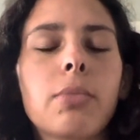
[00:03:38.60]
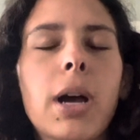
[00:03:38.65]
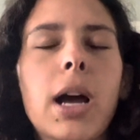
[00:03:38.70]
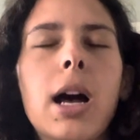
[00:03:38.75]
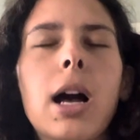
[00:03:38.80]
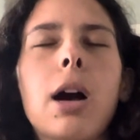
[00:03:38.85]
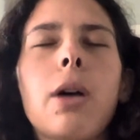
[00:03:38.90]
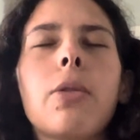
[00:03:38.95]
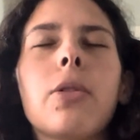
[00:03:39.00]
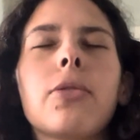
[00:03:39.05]

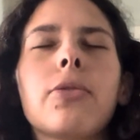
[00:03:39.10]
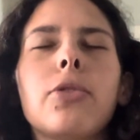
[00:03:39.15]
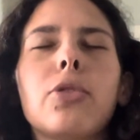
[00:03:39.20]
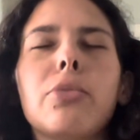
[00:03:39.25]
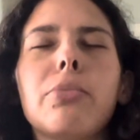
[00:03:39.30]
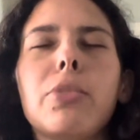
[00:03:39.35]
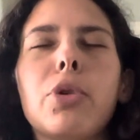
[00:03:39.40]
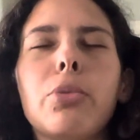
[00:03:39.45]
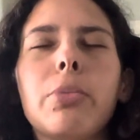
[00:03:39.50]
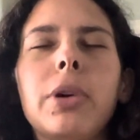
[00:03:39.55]
powerful
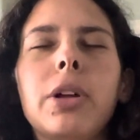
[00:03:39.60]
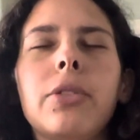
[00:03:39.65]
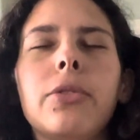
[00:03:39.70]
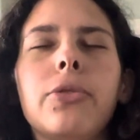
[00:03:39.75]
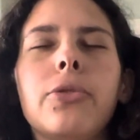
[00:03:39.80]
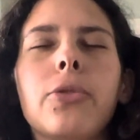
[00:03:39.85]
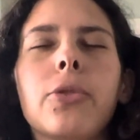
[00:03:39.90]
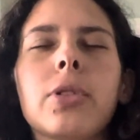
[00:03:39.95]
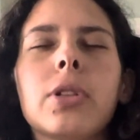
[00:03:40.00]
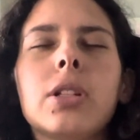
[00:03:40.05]
moment
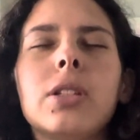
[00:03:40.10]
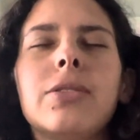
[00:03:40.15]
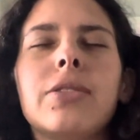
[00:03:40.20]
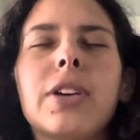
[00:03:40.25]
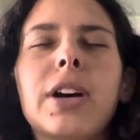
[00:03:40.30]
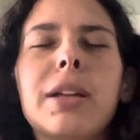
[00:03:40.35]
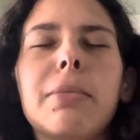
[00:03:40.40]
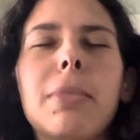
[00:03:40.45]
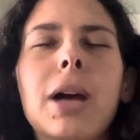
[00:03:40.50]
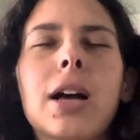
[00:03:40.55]
for the
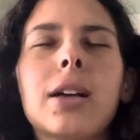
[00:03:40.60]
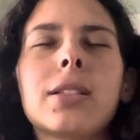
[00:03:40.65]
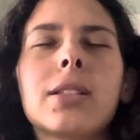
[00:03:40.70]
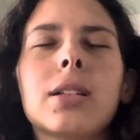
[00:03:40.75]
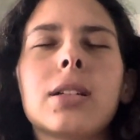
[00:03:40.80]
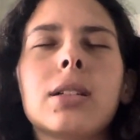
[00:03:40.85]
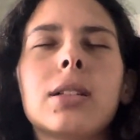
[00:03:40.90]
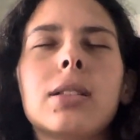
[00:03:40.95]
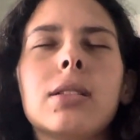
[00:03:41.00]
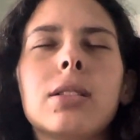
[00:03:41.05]
divine
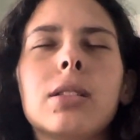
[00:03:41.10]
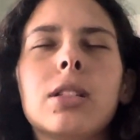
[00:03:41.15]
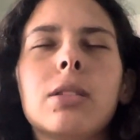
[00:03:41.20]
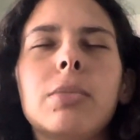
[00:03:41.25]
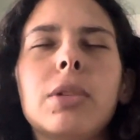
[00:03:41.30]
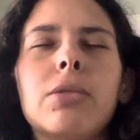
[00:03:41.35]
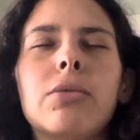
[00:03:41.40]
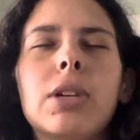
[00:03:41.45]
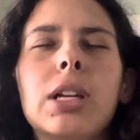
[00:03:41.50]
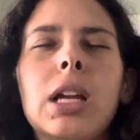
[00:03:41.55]
masculines to
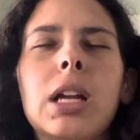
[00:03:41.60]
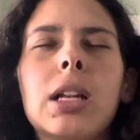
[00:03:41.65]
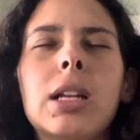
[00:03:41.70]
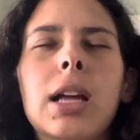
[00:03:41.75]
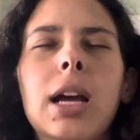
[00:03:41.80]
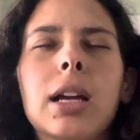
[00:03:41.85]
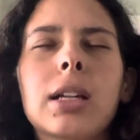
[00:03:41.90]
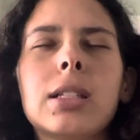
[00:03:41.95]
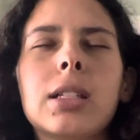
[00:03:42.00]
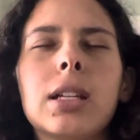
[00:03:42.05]
be
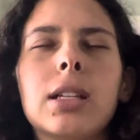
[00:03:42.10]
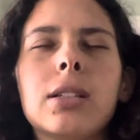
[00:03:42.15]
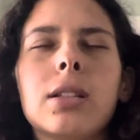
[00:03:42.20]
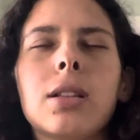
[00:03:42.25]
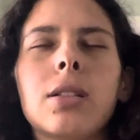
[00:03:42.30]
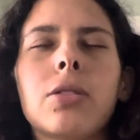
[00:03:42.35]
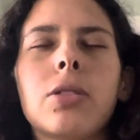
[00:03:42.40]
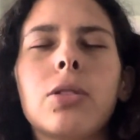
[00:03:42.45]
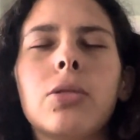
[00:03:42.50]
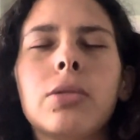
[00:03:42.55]
reconnecting to
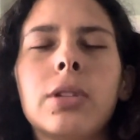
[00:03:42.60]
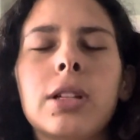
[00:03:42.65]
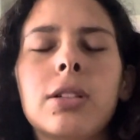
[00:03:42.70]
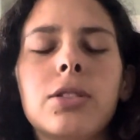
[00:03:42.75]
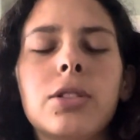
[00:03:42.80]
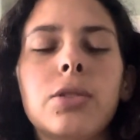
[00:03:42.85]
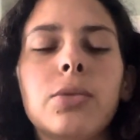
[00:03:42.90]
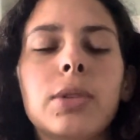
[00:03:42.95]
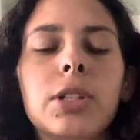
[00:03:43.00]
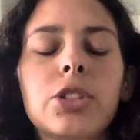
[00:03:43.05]
their own
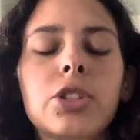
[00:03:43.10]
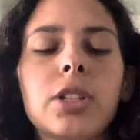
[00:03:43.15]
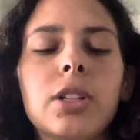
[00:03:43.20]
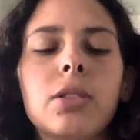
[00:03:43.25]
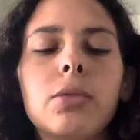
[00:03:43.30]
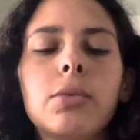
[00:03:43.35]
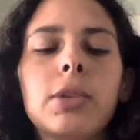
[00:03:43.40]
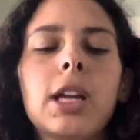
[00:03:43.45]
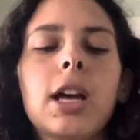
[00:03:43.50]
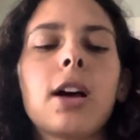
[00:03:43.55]

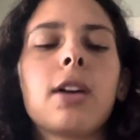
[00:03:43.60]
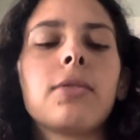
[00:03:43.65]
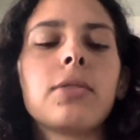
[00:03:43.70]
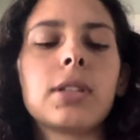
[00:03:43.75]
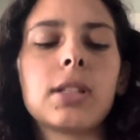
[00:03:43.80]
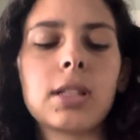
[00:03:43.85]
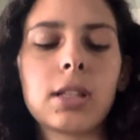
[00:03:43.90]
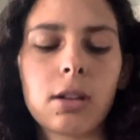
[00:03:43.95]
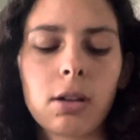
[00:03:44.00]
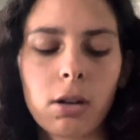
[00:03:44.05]
intuition. We have
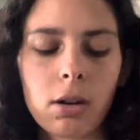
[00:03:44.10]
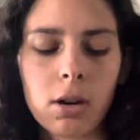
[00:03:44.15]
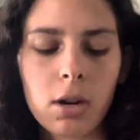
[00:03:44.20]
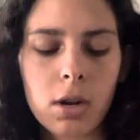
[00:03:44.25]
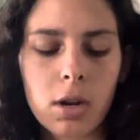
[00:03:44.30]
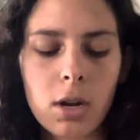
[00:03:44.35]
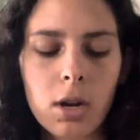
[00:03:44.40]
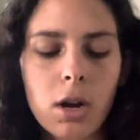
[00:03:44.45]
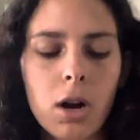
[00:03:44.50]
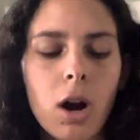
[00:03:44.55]
this here
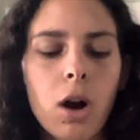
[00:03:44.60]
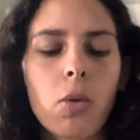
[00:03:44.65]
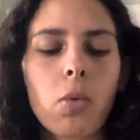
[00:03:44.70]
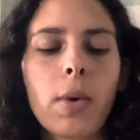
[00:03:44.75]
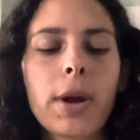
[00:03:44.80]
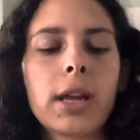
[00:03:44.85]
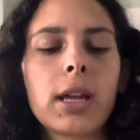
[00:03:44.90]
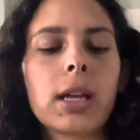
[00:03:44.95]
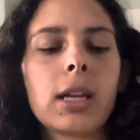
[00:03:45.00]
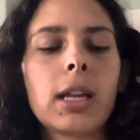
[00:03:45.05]

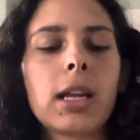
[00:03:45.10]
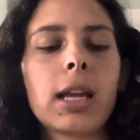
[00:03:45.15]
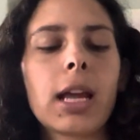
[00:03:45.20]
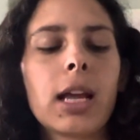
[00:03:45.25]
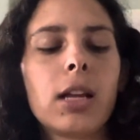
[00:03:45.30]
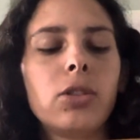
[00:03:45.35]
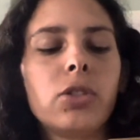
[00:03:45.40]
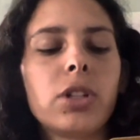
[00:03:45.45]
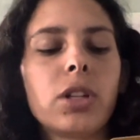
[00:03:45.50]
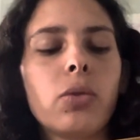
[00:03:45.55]
awakening
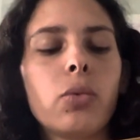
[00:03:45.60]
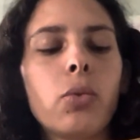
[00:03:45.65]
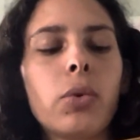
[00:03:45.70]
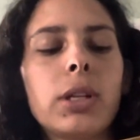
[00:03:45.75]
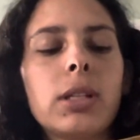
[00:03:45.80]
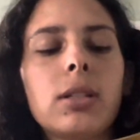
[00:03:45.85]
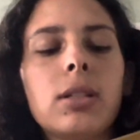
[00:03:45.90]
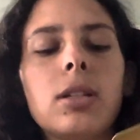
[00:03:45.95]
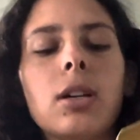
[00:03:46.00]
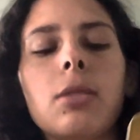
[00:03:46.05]
ancient
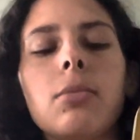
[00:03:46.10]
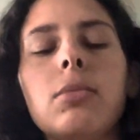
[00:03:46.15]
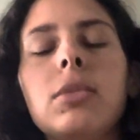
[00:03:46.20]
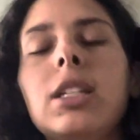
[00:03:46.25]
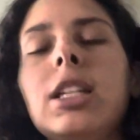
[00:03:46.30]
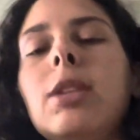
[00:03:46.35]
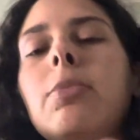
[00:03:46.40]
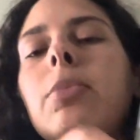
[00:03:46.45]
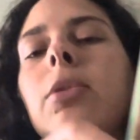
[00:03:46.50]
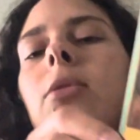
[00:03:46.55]
wisdom,
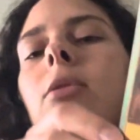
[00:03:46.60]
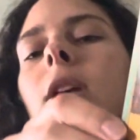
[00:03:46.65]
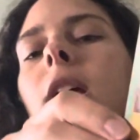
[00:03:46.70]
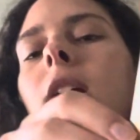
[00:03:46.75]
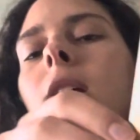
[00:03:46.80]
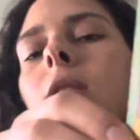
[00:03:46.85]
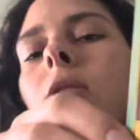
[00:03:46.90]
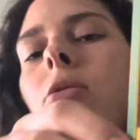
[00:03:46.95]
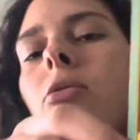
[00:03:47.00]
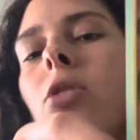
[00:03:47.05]
deep
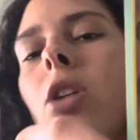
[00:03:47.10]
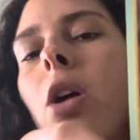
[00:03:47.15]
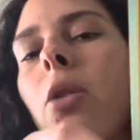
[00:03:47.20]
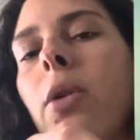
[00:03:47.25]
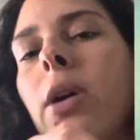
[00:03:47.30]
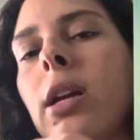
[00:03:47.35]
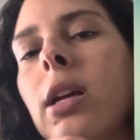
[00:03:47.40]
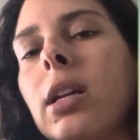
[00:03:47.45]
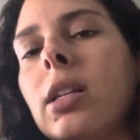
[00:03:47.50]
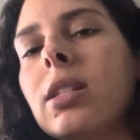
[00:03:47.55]
inner
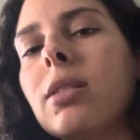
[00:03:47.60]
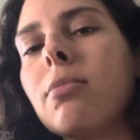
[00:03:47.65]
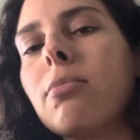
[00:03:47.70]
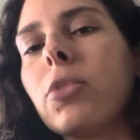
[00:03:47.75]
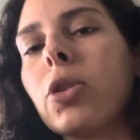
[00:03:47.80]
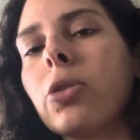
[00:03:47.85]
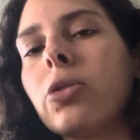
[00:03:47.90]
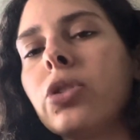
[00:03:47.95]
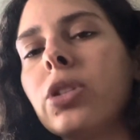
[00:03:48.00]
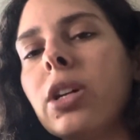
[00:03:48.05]
knowing is
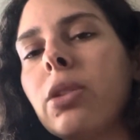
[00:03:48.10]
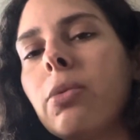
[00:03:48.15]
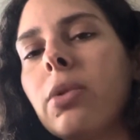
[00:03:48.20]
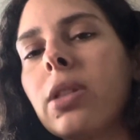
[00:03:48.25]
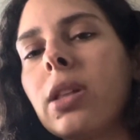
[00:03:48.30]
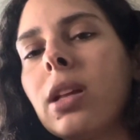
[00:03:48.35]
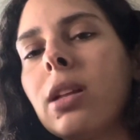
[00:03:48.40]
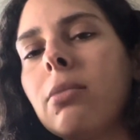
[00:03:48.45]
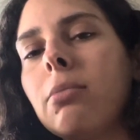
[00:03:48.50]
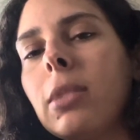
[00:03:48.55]
emerging
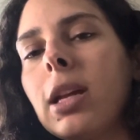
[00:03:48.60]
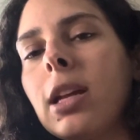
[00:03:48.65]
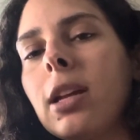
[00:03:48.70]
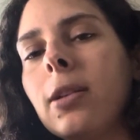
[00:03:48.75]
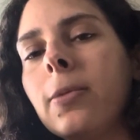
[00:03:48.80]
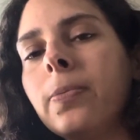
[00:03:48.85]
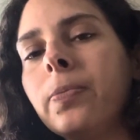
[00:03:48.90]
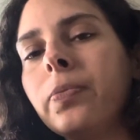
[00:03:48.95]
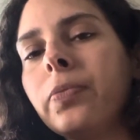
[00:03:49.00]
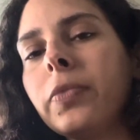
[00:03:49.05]
within me.
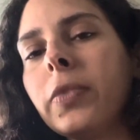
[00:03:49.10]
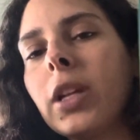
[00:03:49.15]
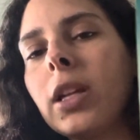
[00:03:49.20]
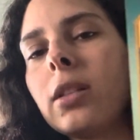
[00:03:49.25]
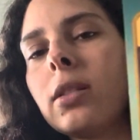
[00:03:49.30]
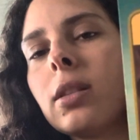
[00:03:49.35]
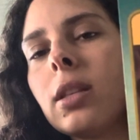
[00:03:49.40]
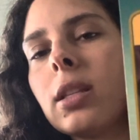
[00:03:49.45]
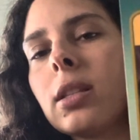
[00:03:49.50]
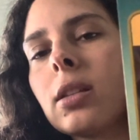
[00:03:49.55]

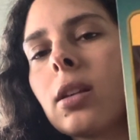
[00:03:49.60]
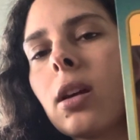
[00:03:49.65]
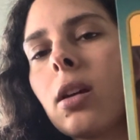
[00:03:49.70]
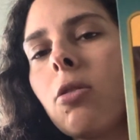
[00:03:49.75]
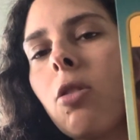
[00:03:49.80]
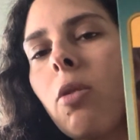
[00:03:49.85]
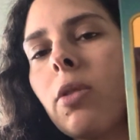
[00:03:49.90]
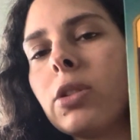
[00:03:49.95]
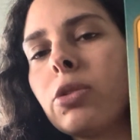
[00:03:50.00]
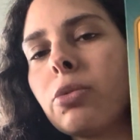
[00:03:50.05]
And this
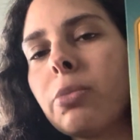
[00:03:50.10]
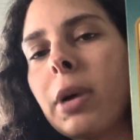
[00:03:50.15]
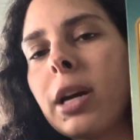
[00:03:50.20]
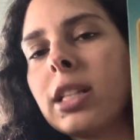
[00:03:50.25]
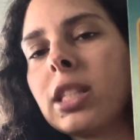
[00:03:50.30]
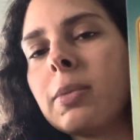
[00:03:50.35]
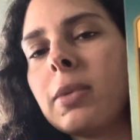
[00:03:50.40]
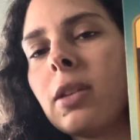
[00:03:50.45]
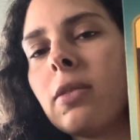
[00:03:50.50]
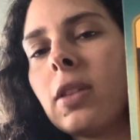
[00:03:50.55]
always
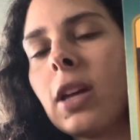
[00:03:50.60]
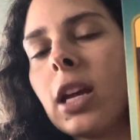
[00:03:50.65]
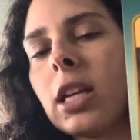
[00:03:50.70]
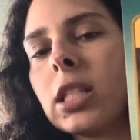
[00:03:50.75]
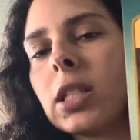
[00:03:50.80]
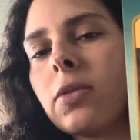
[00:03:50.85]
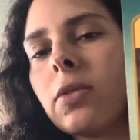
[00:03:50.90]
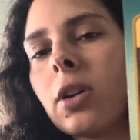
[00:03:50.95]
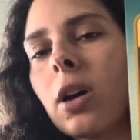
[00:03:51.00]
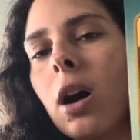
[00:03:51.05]
reminds me of the
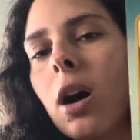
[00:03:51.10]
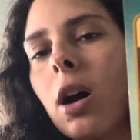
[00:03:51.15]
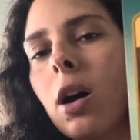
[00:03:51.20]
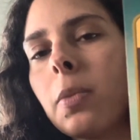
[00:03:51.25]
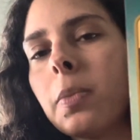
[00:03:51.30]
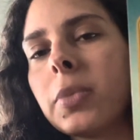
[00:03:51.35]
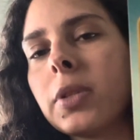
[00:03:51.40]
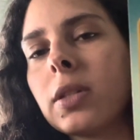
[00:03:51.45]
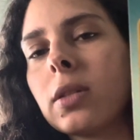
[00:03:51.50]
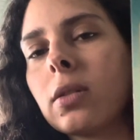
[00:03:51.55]
Ace of
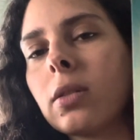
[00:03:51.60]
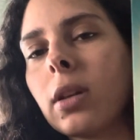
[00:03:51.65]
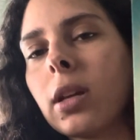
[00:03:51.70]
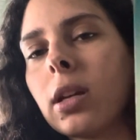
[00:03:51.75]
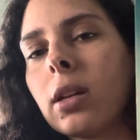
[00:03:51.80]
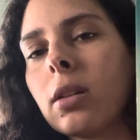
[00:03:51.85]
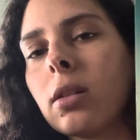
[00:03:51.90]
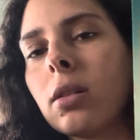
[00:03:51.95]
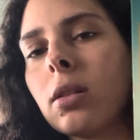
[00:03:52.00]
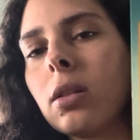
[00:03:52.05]
Cups,
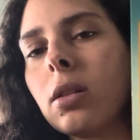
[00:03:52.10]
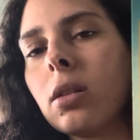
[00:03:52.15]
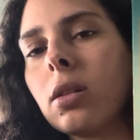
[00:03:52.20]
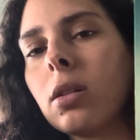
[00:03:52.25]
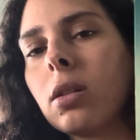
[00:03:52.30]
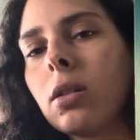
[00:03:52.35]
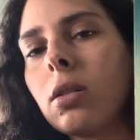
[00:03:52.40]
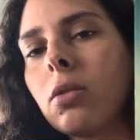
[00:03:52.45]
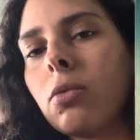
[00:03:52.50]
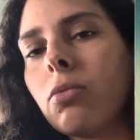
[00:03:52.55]
like
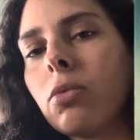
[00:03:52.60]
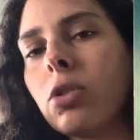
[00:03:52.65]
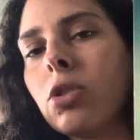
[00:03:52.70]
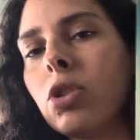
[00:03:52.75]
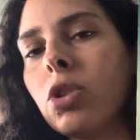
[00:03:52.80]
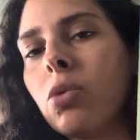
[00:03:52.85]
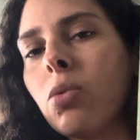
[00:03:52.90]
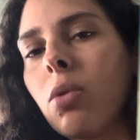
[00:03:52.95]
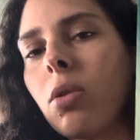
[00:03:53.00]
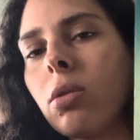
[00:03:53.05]

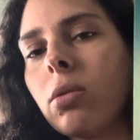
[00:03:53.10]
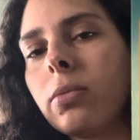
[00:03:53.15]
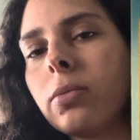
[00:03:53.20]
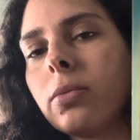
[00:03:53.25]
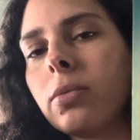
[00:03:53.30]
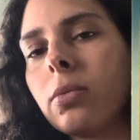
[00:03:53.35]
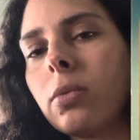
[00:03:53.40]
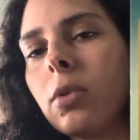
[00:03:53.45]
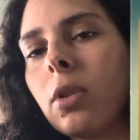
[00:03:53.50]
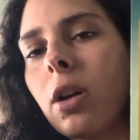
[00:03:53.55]
renewal
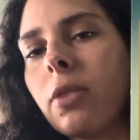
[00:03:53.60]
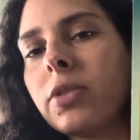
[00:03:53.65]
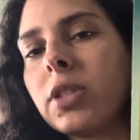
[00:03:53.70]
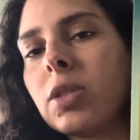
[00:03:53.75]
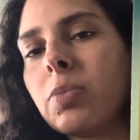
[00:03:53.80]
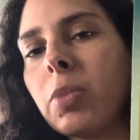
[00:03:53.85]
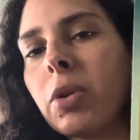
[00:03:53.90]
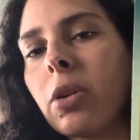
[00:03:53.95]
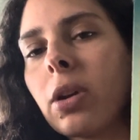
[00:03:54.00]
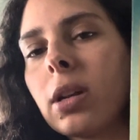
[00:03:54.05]
of
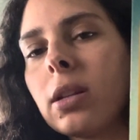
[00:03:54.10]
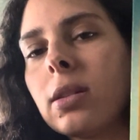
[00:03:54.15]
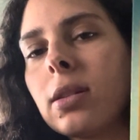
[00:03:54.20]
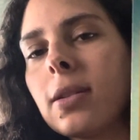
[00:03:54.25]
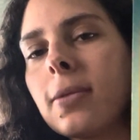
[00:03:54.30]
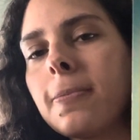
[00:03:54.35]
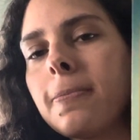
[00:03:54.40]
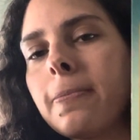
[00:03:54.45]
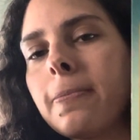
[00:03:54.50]
spirit.